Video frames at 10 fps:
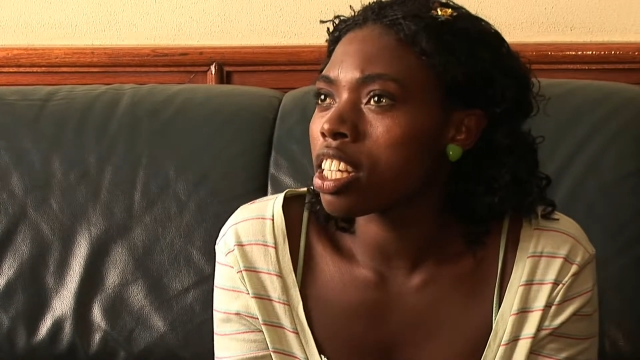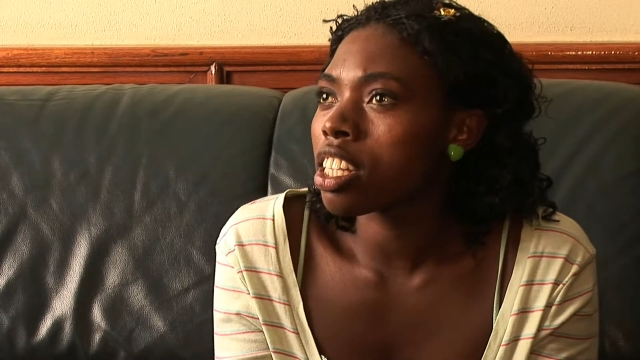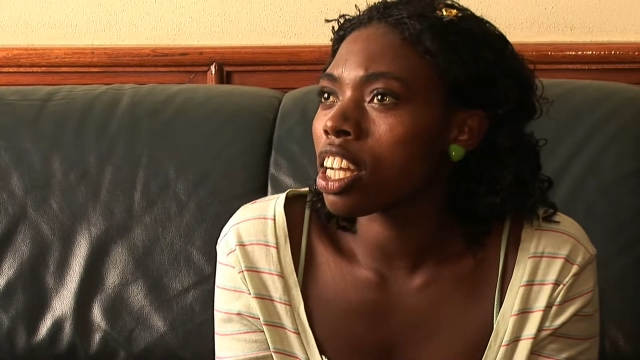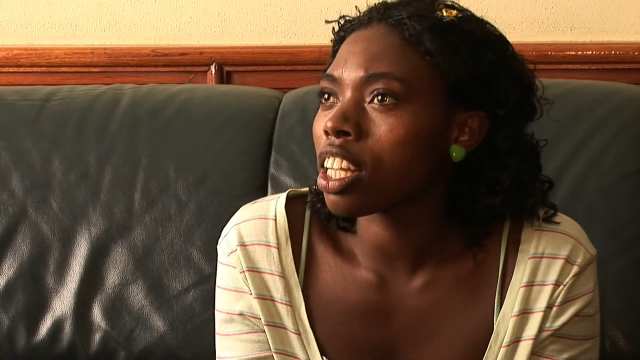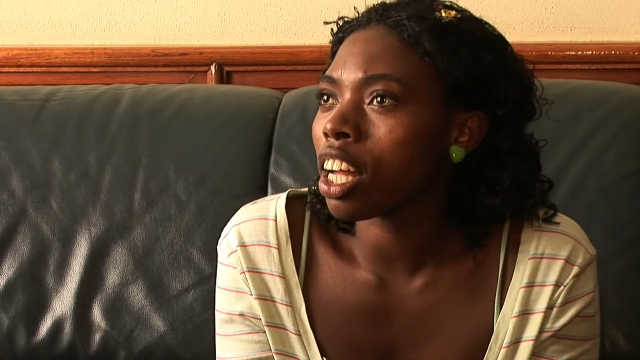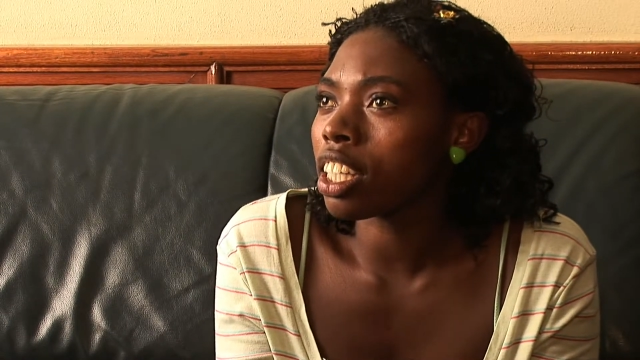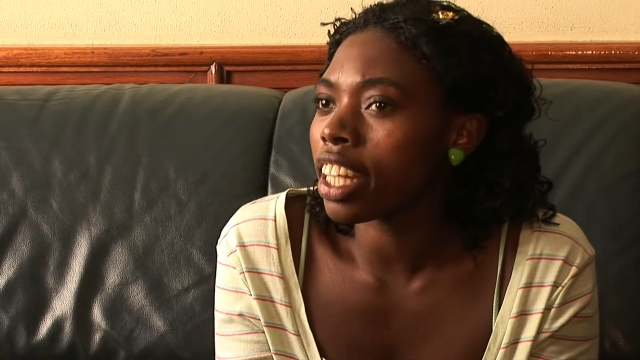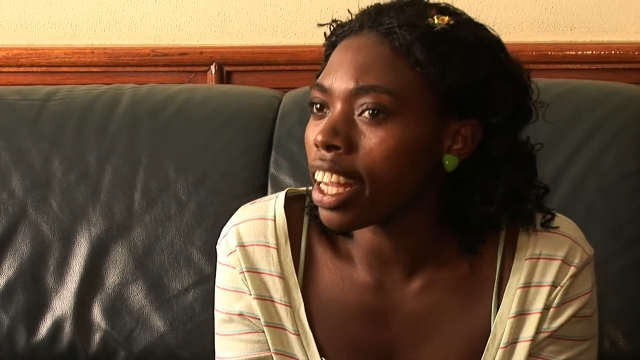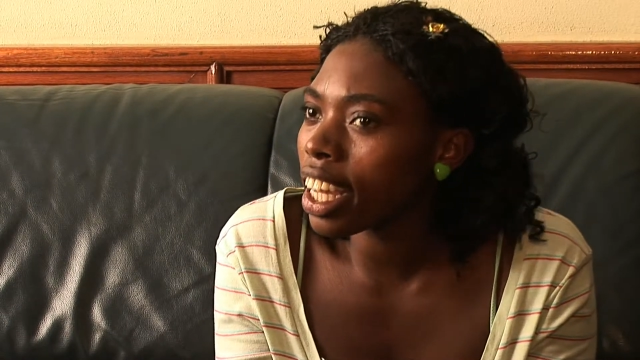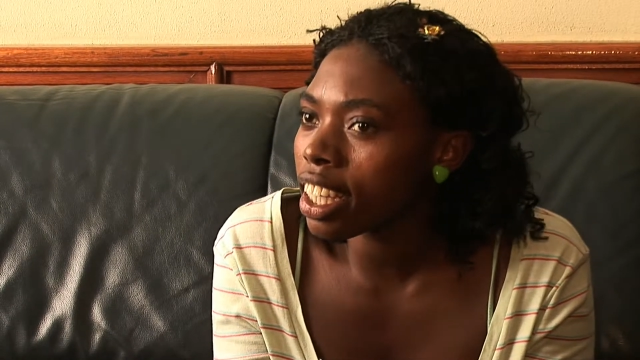the
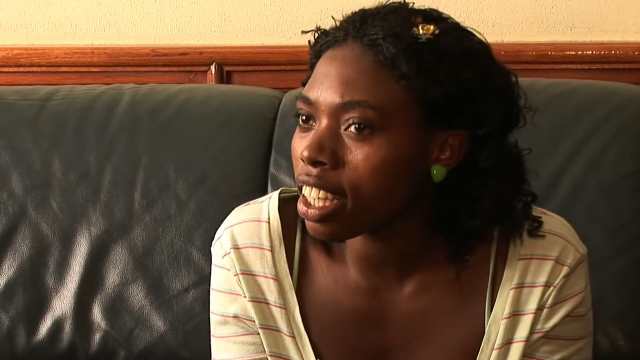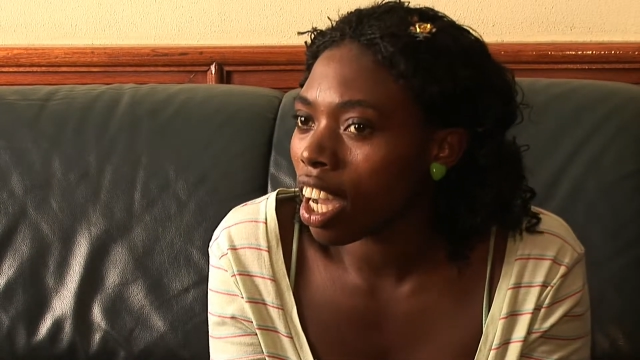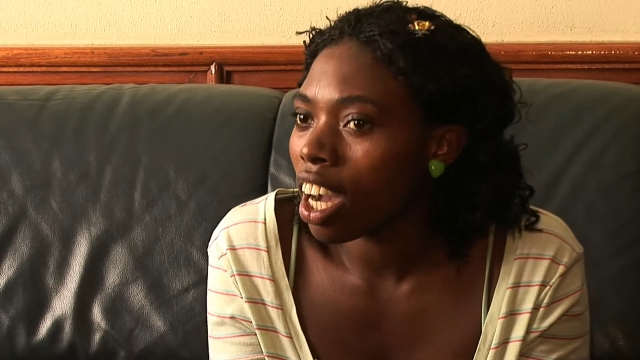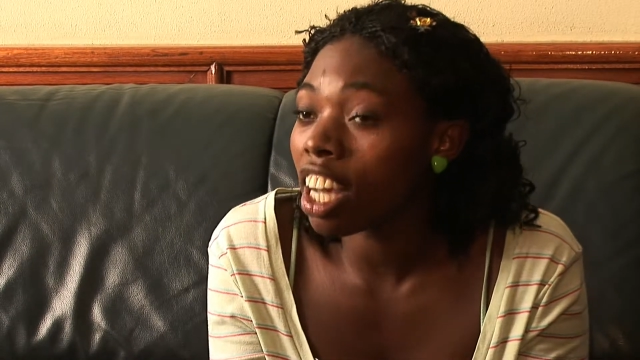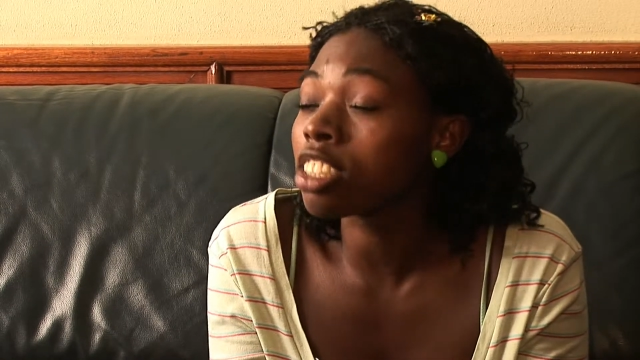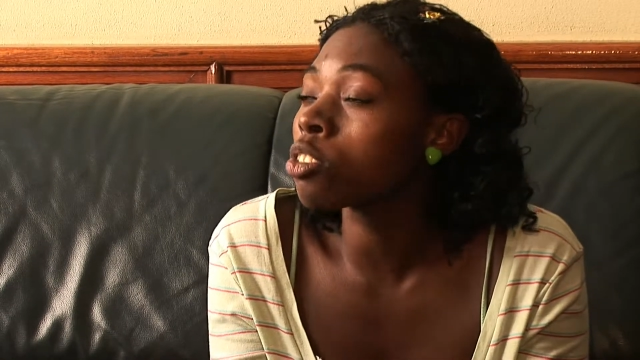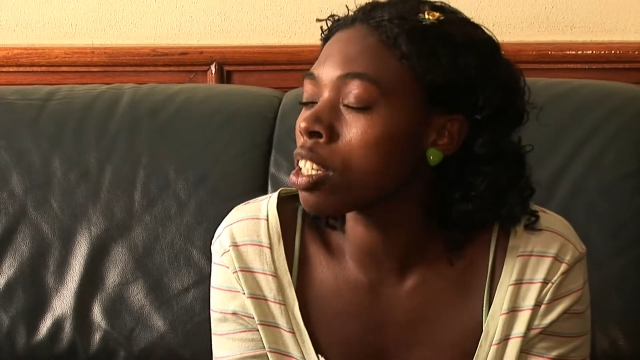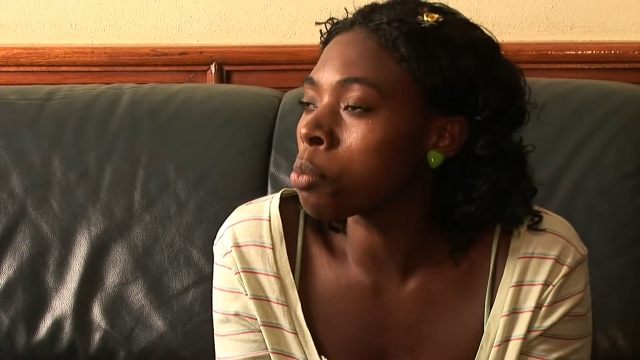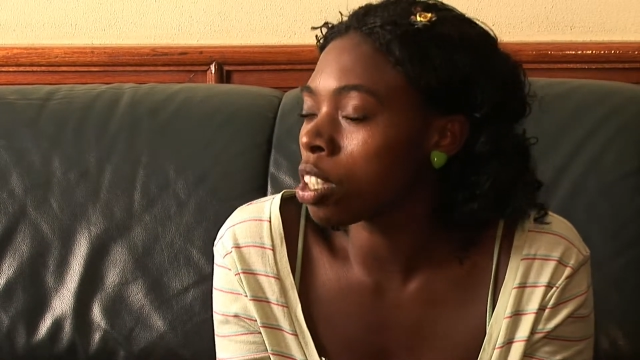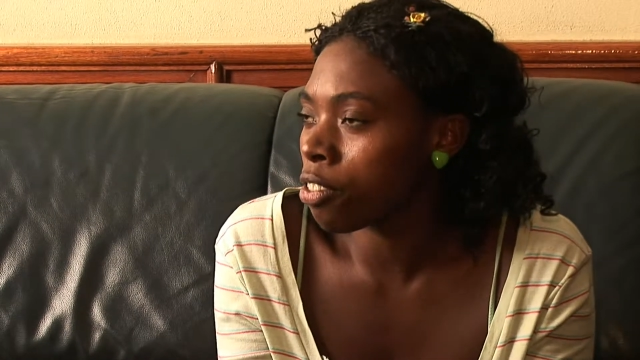director has
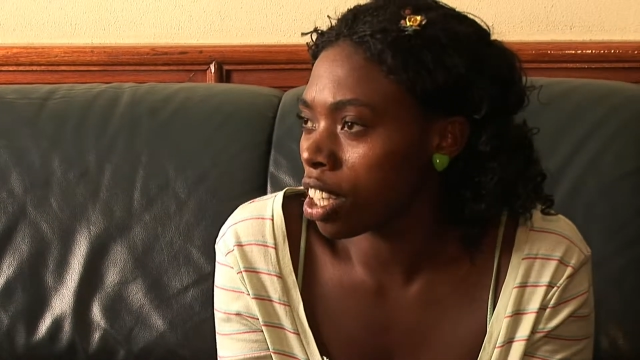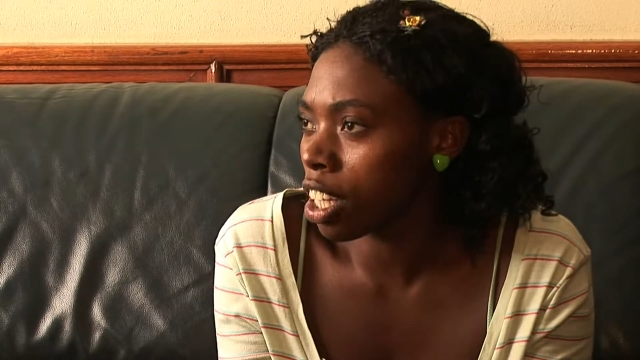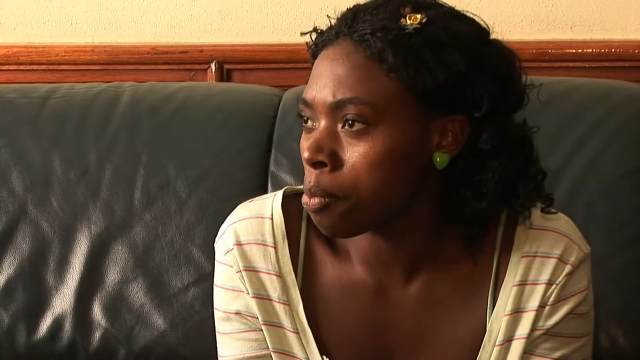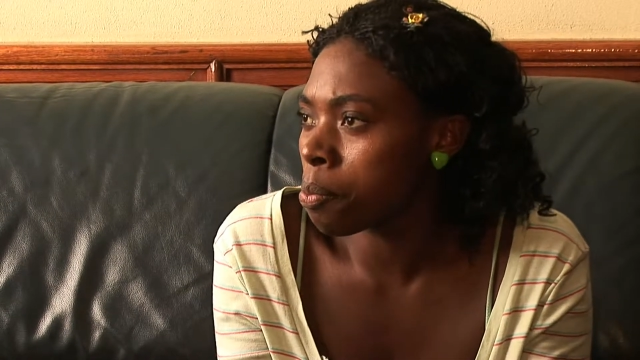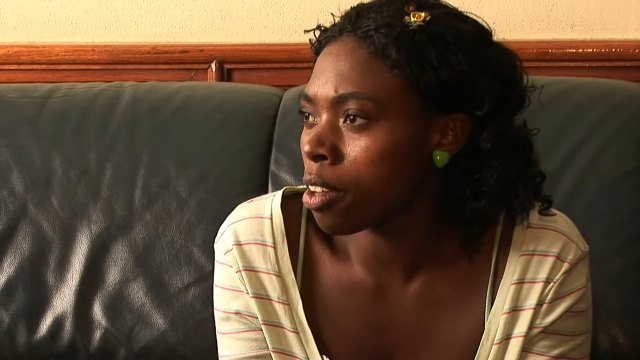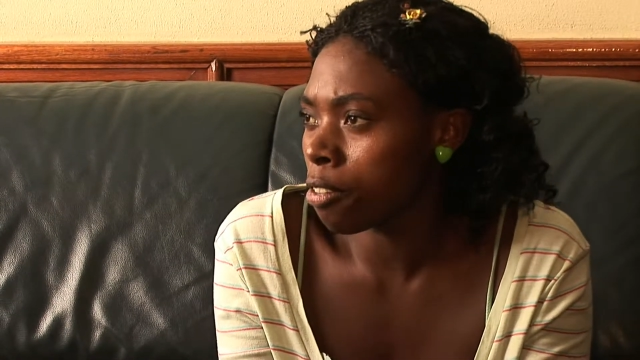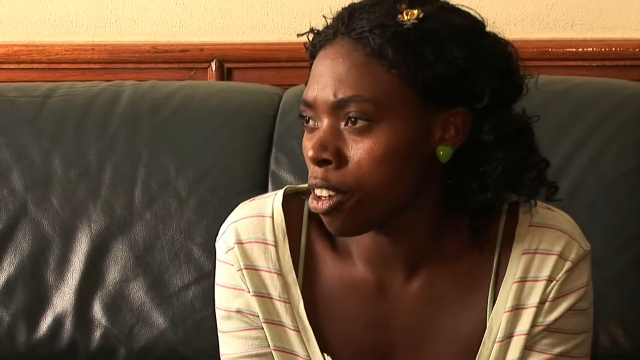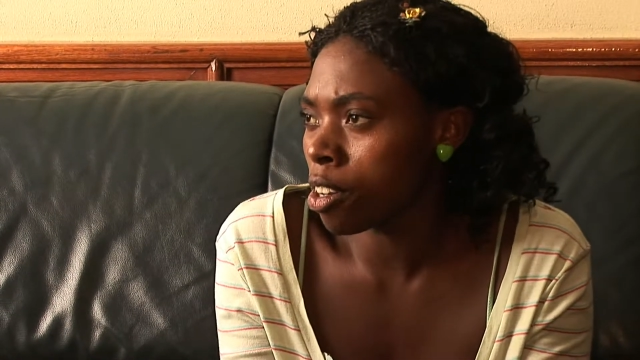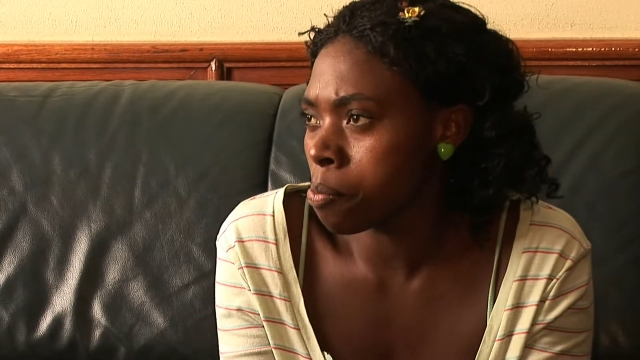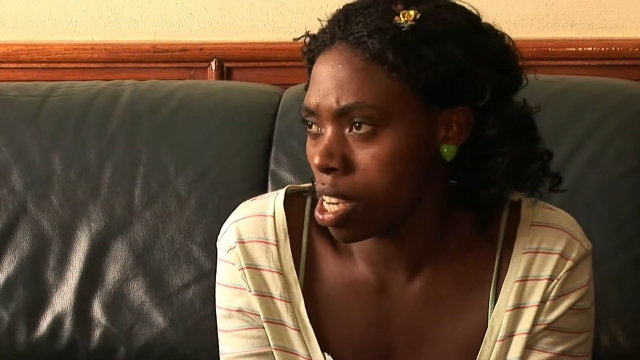really motivated me
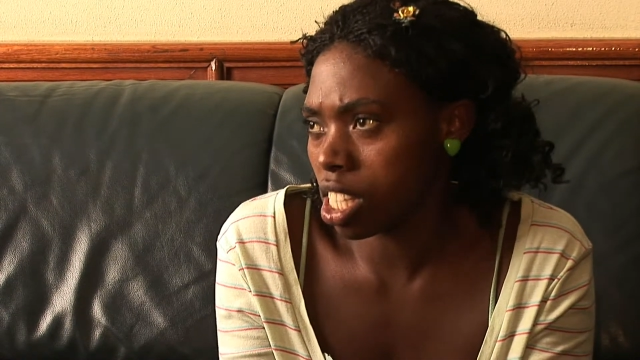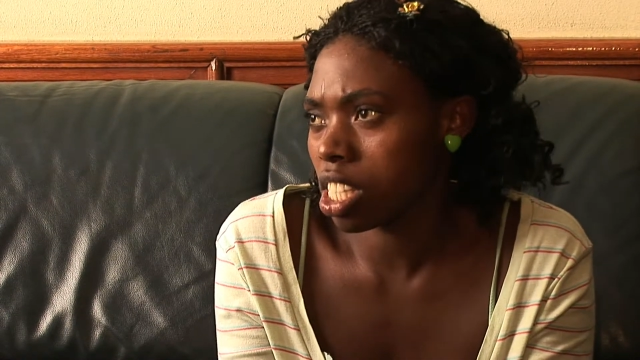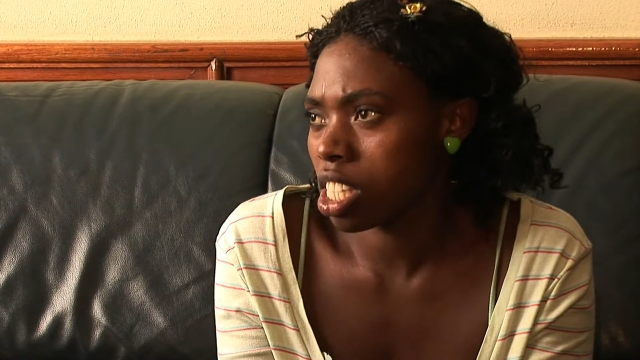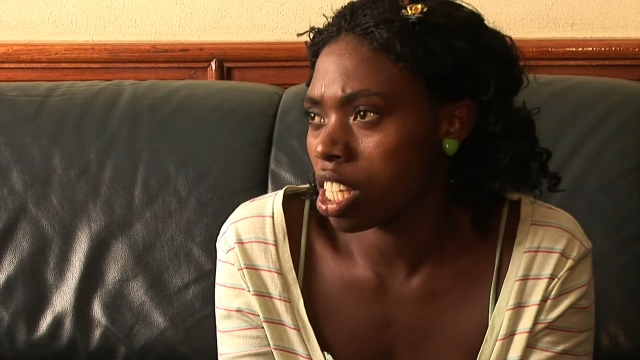very much.